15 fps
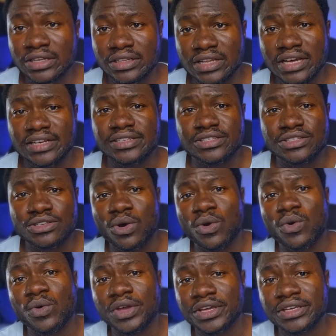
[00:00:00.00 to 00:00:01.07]
that is
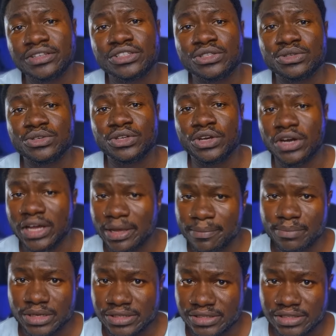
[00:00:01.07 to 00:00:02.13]
going to your
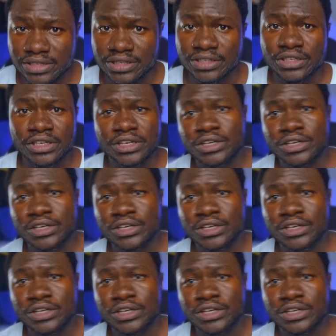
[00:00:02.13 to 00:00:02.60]
embassy,